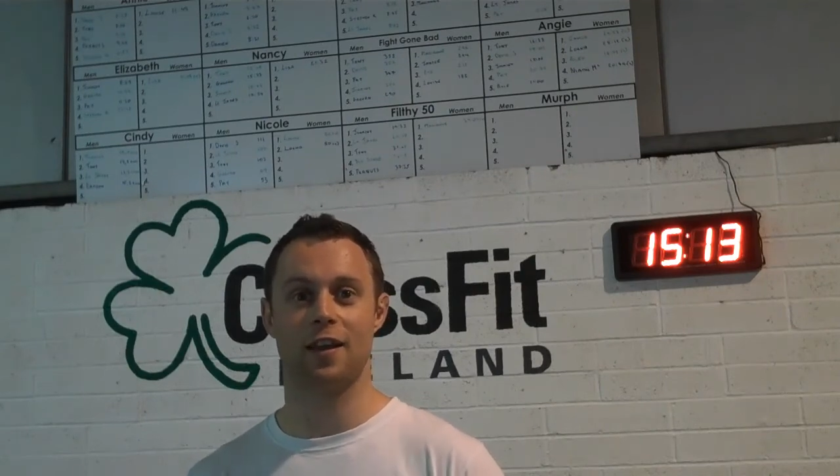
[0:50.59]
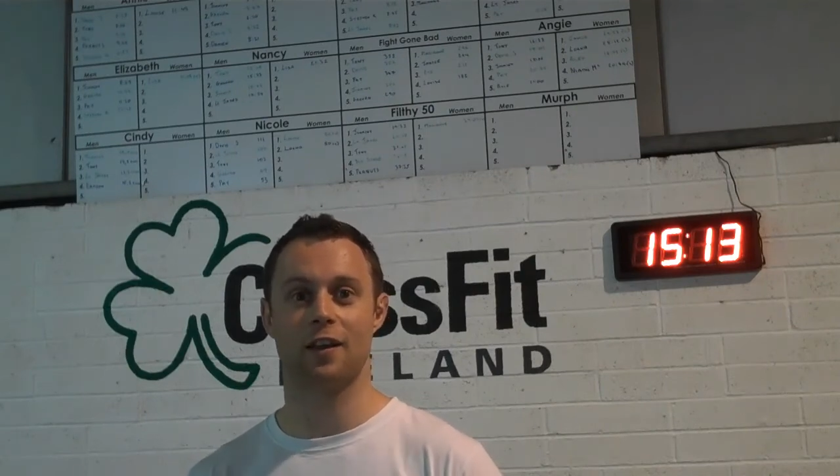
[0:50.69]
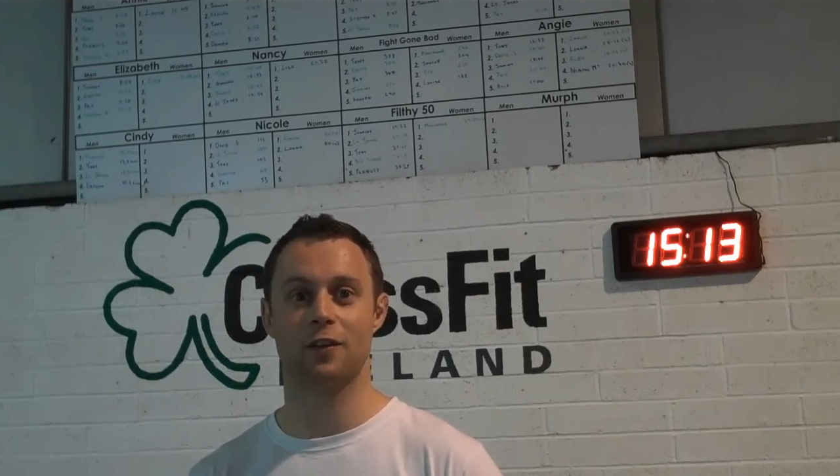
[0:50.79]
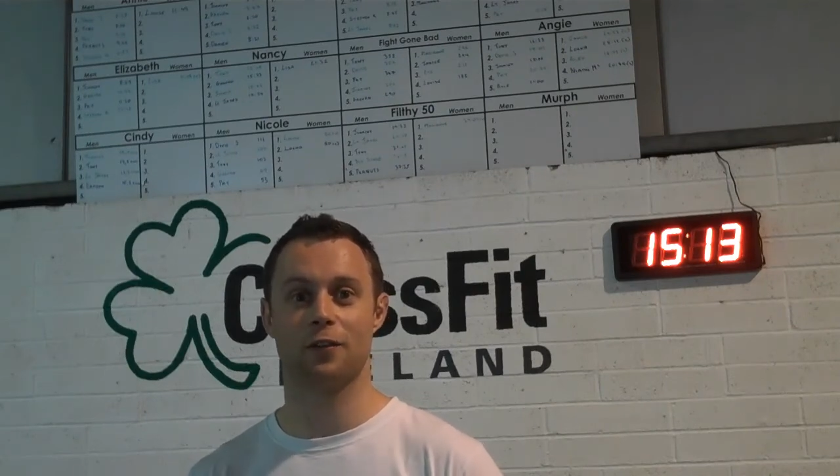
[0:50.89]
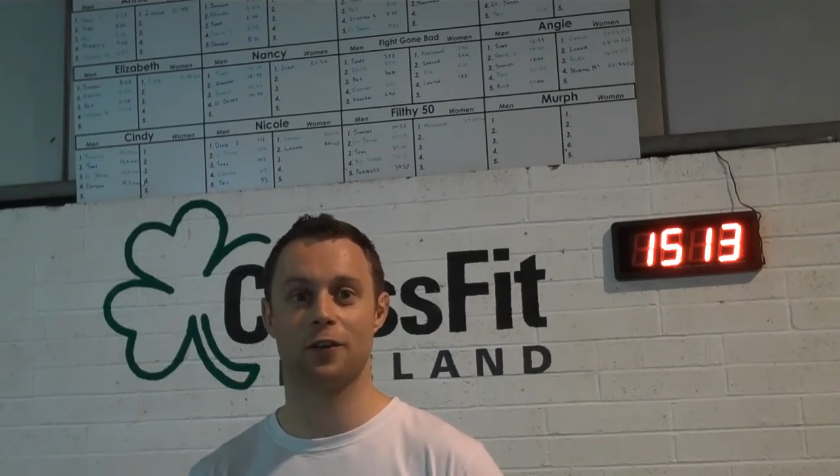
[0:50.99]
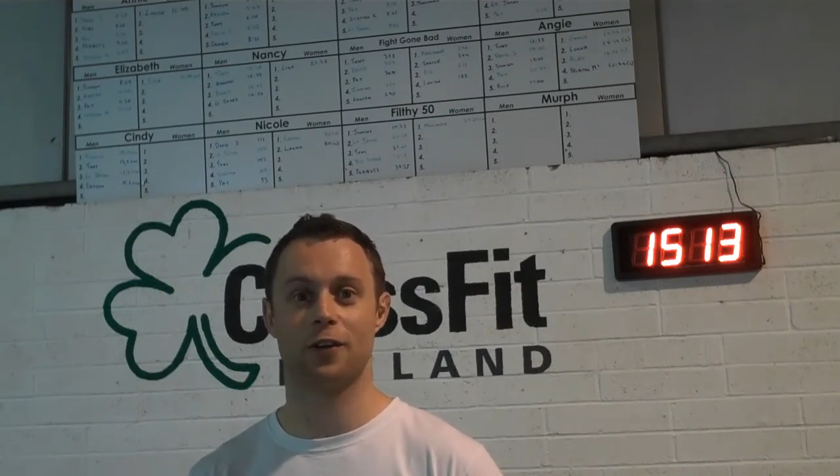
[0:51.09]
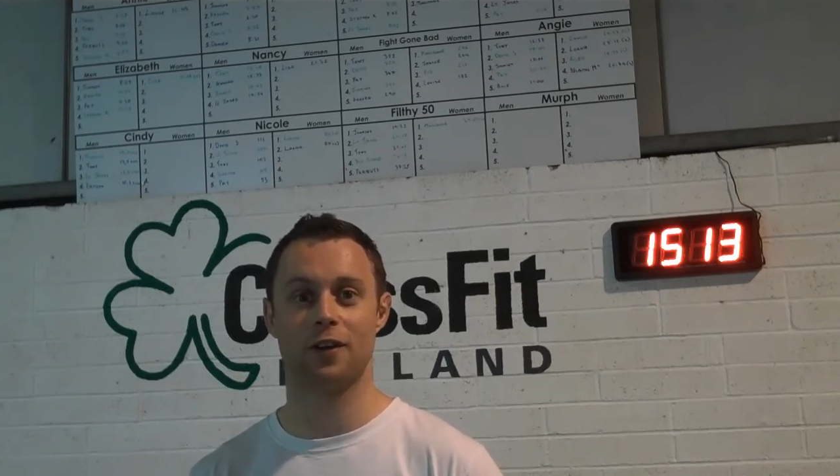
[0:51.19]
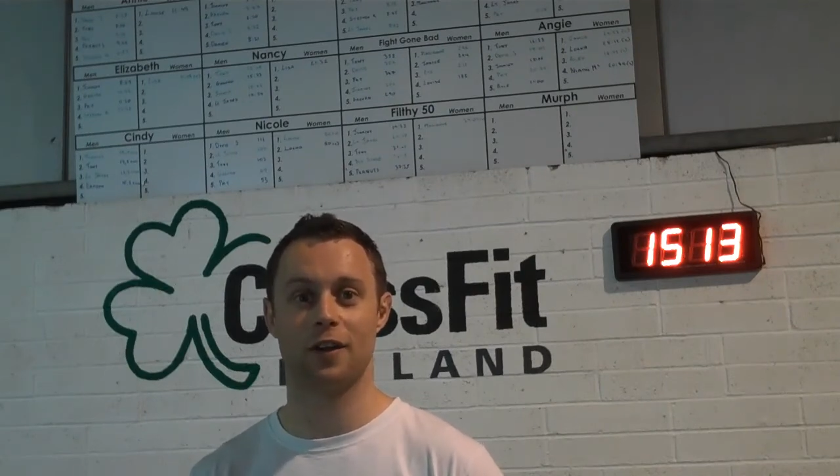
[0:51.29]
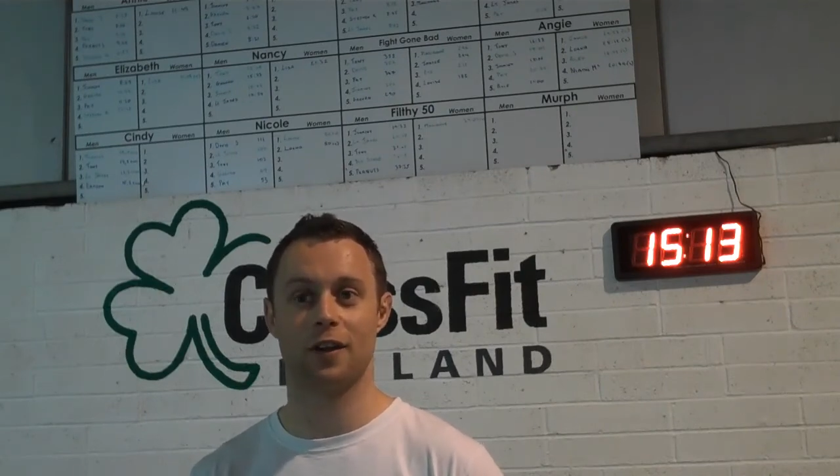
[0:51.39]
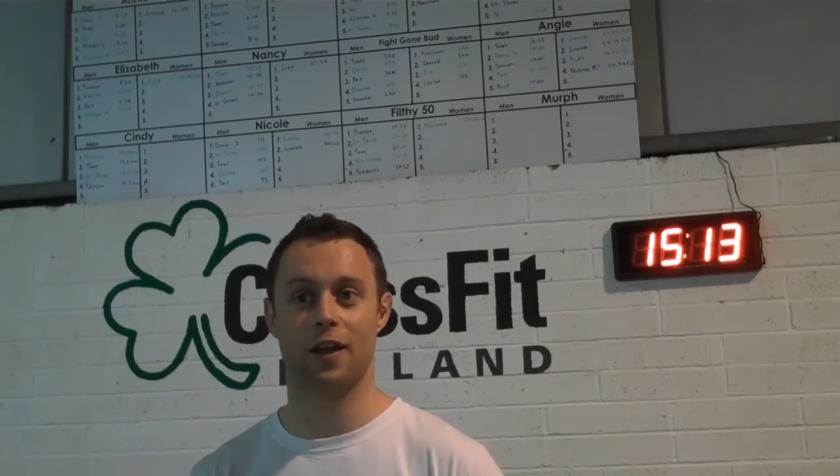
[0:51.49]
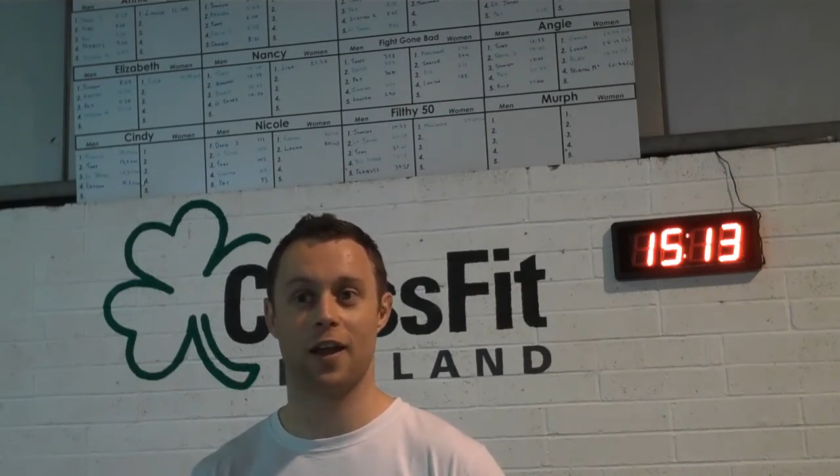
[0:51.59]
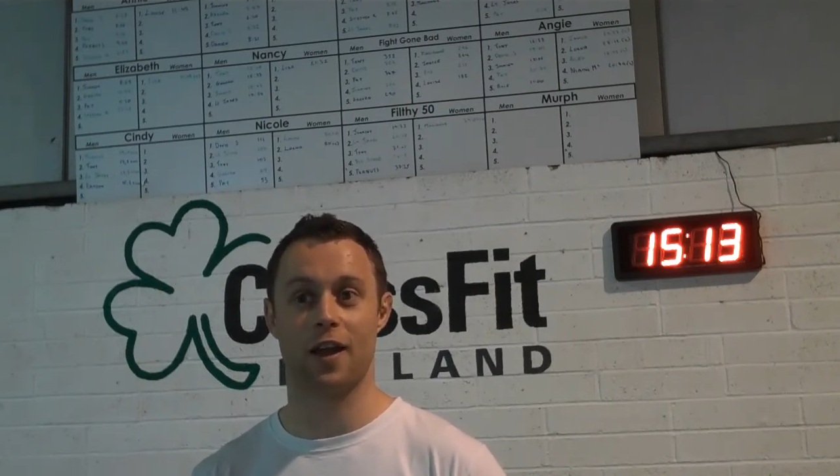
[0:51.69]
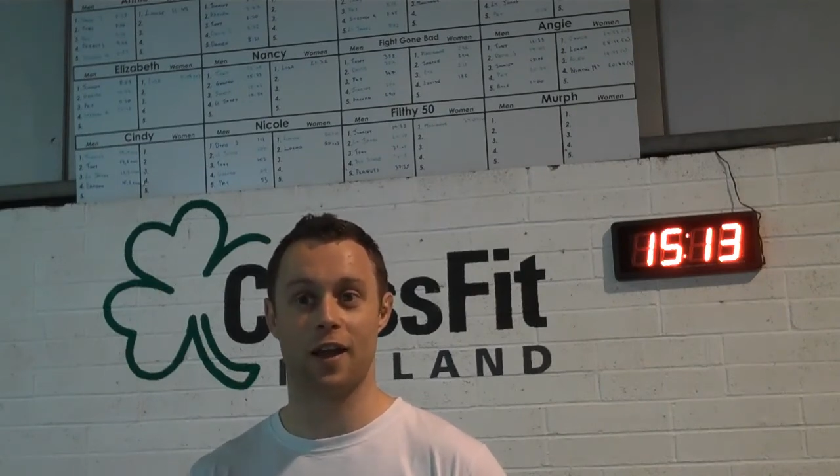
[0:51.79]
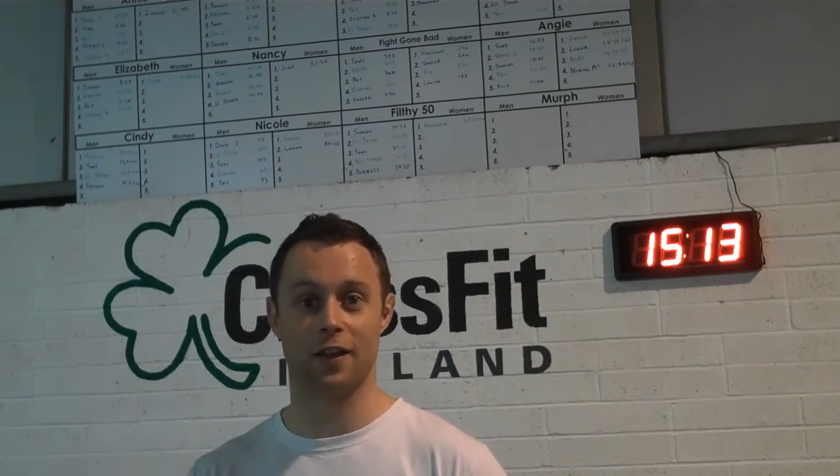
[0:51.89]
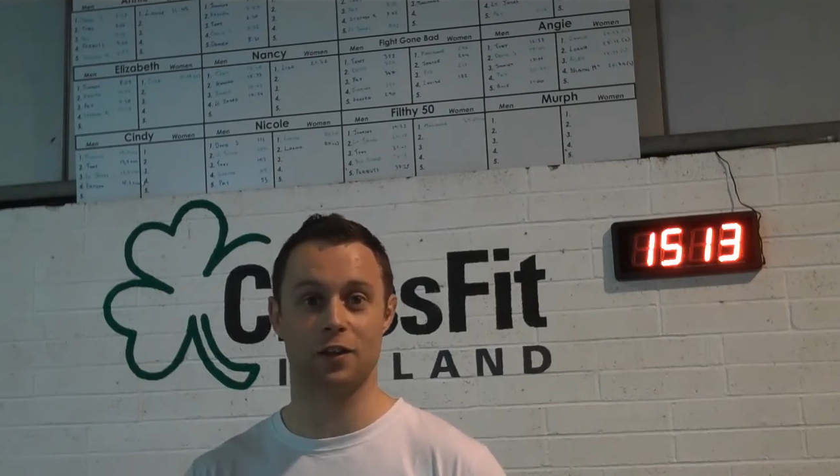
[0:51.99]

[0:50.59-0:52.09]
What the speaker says: here in